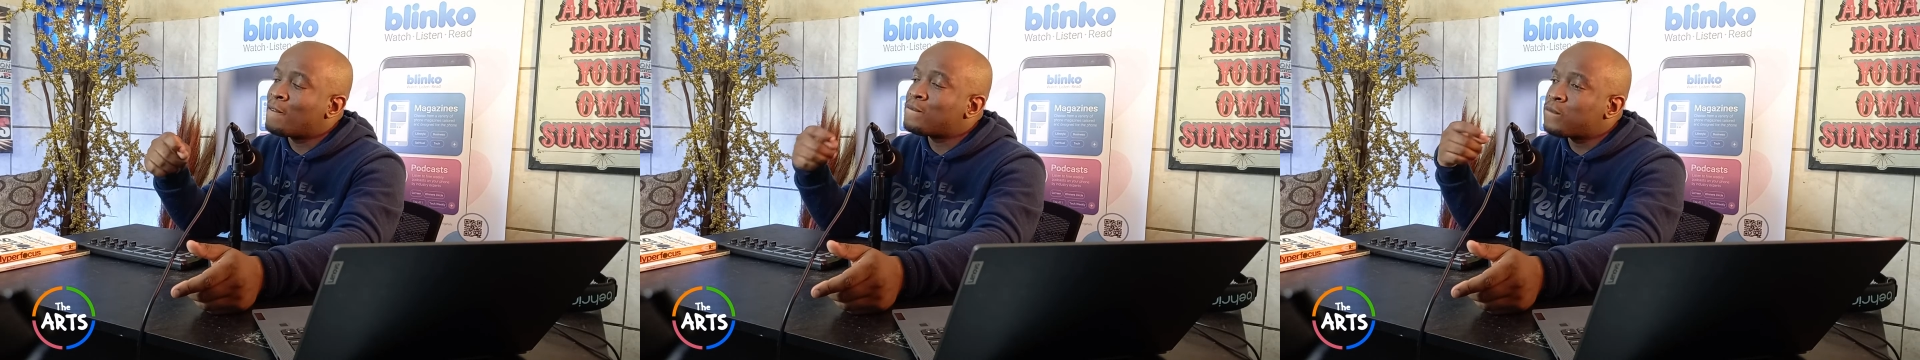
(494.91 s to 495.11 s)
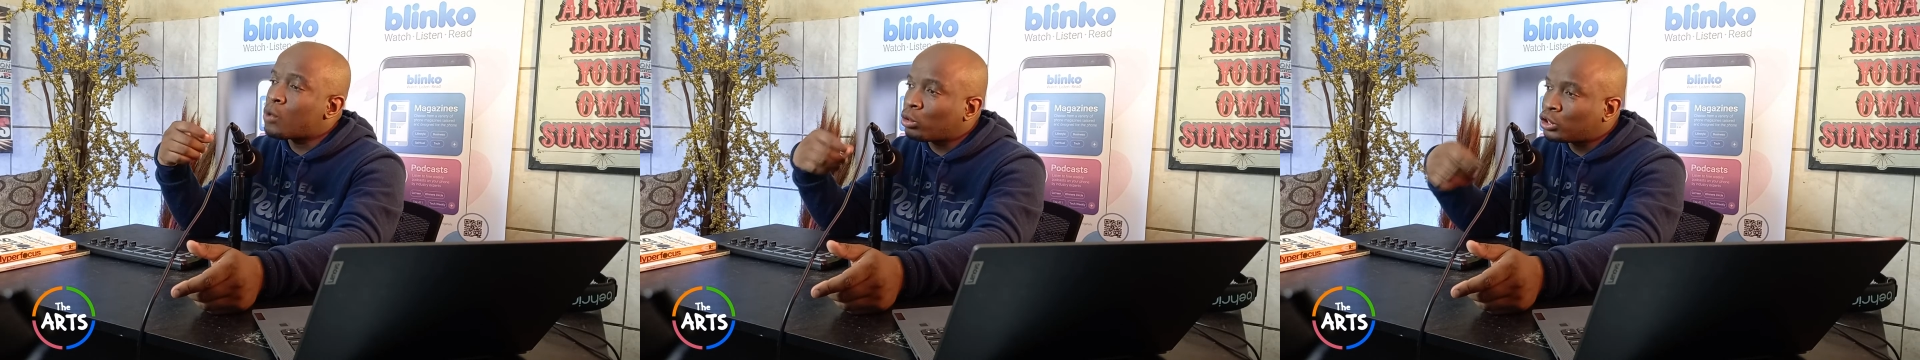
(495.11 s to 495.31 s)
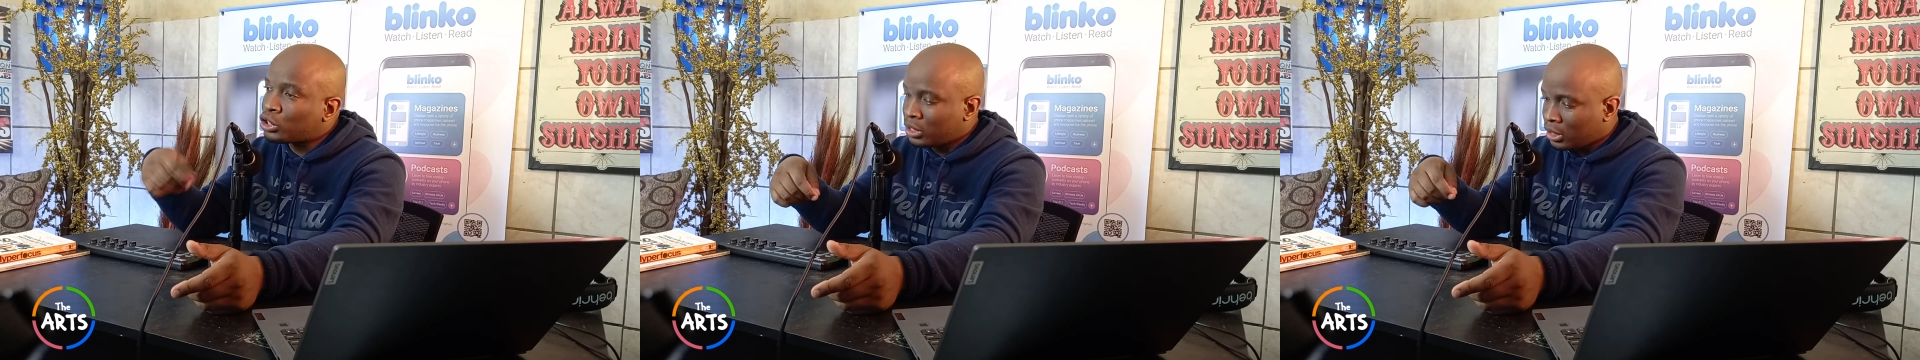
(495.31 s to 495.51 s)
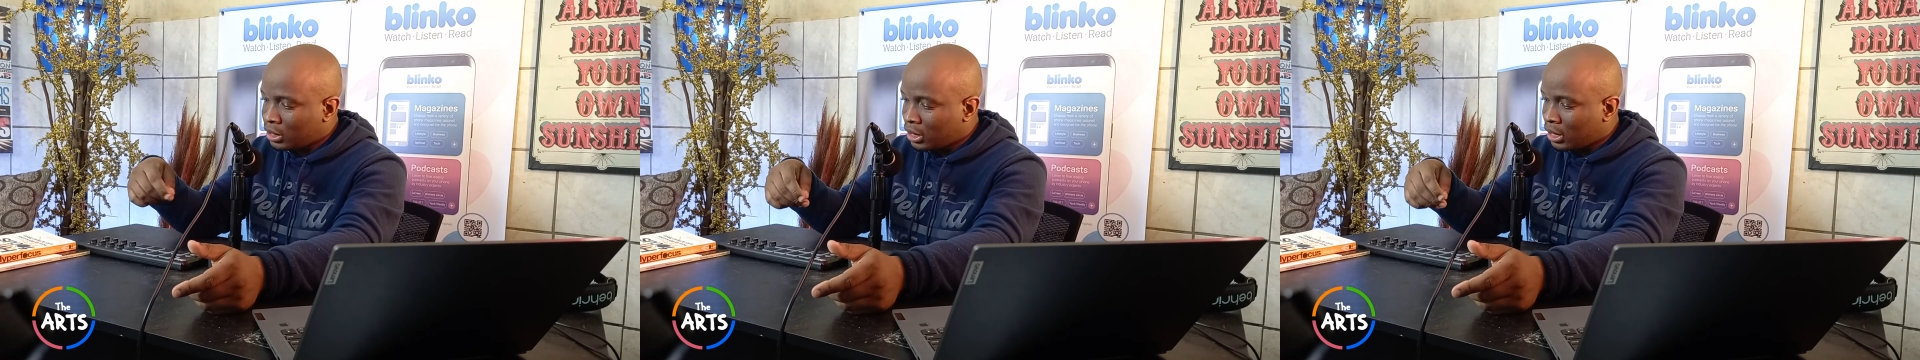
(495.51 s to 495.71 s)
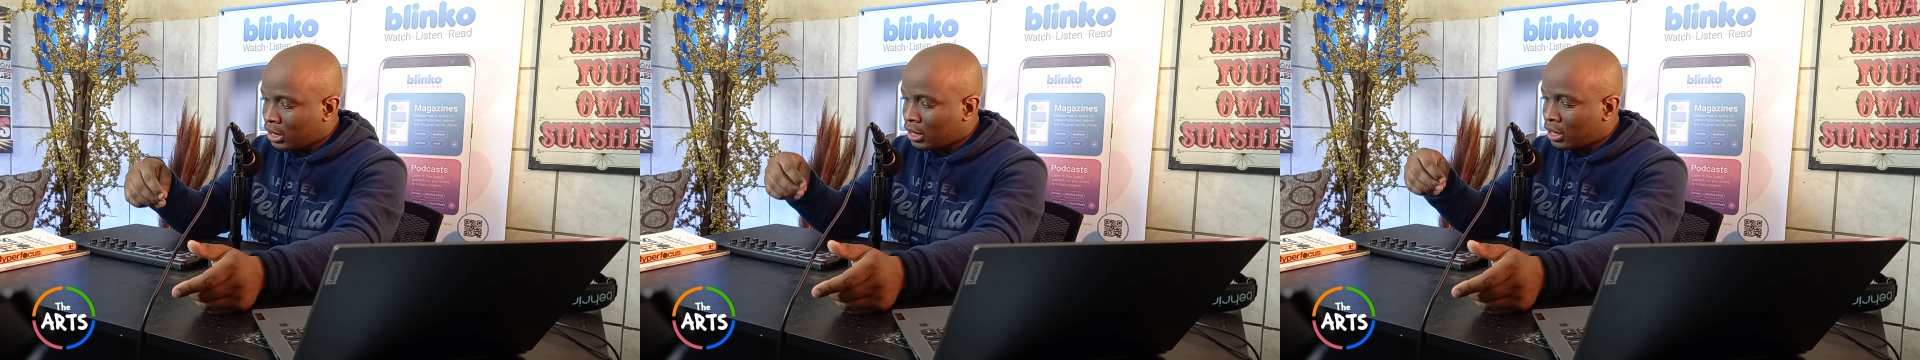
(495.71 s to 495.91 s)

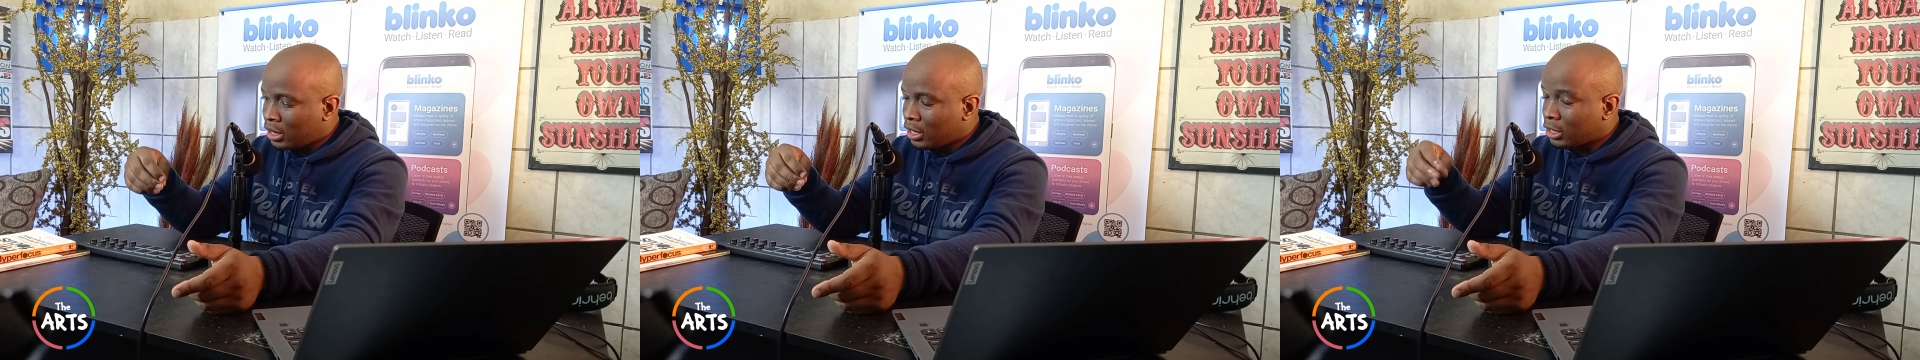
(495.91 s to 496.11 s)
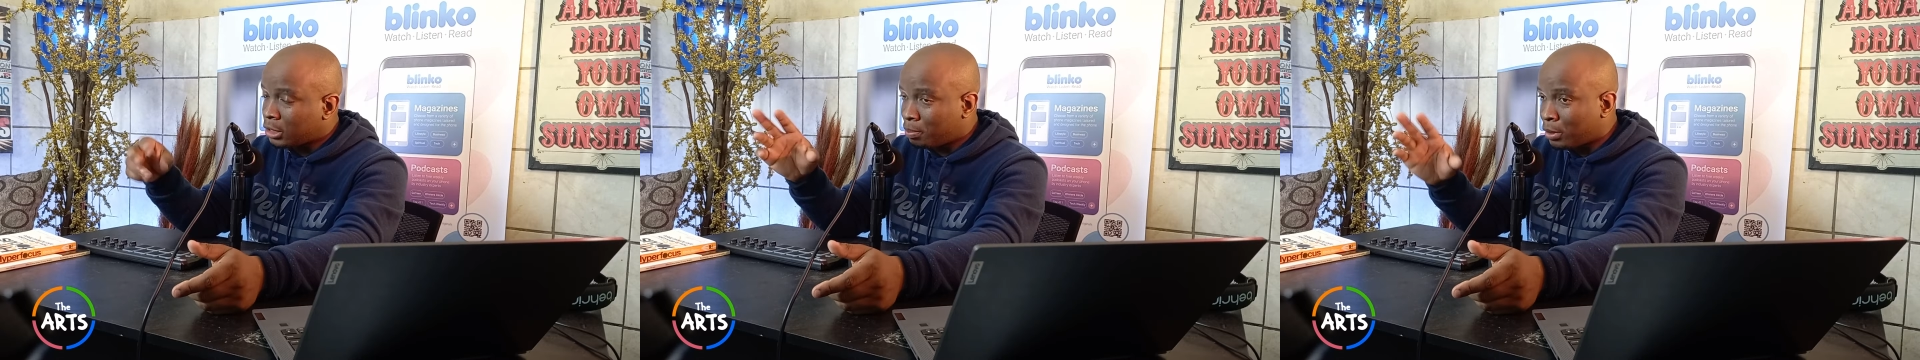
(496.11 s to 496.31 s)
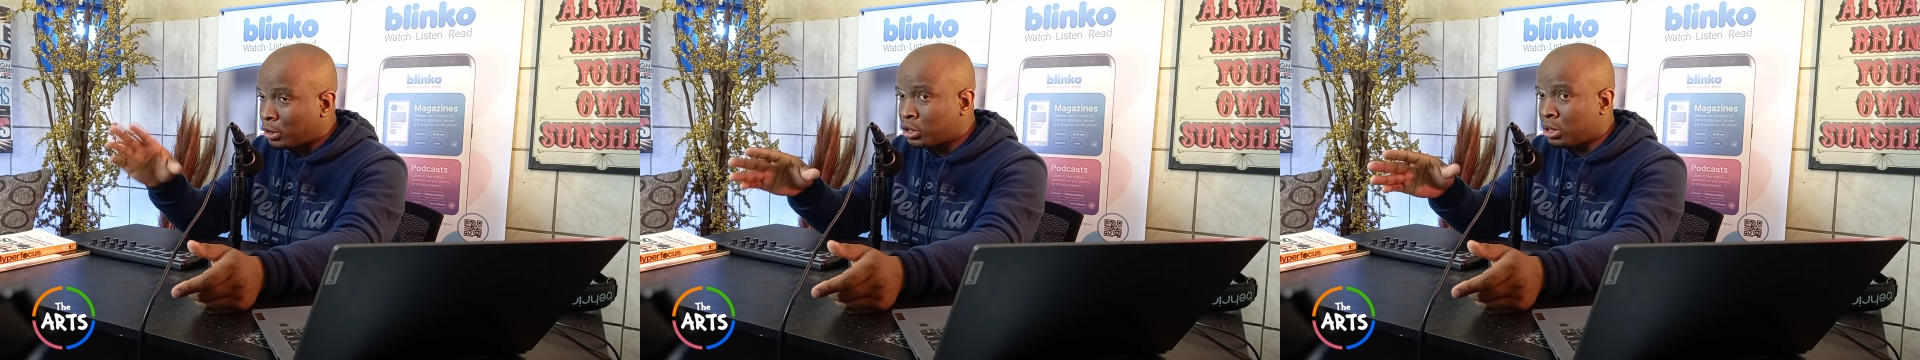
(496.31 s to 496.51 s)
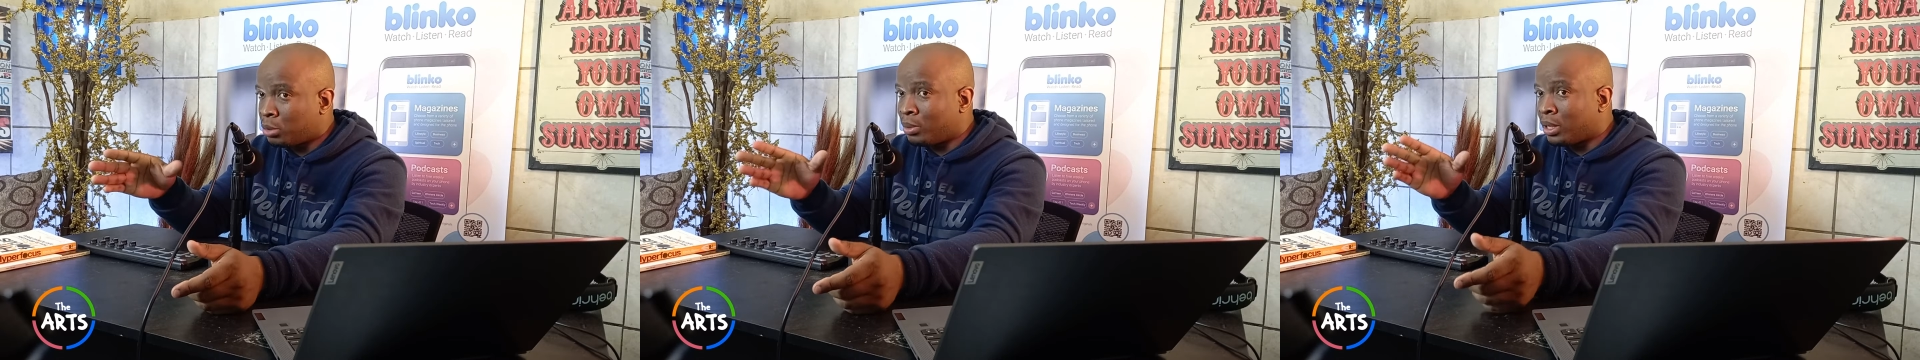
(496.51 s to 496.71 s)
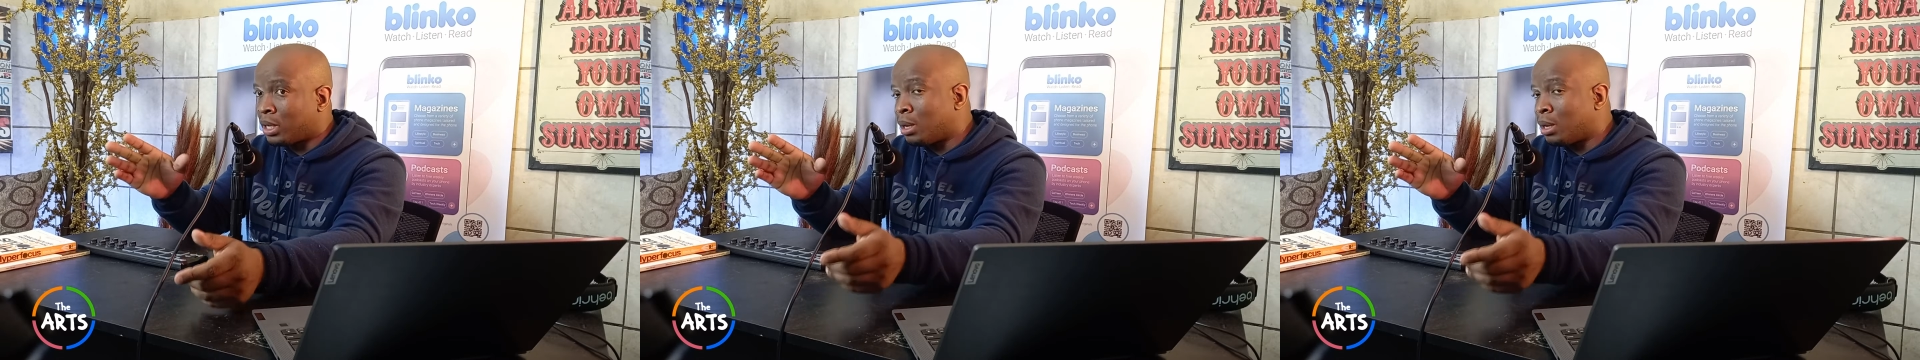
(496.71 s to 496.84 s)
fortunately, especially when it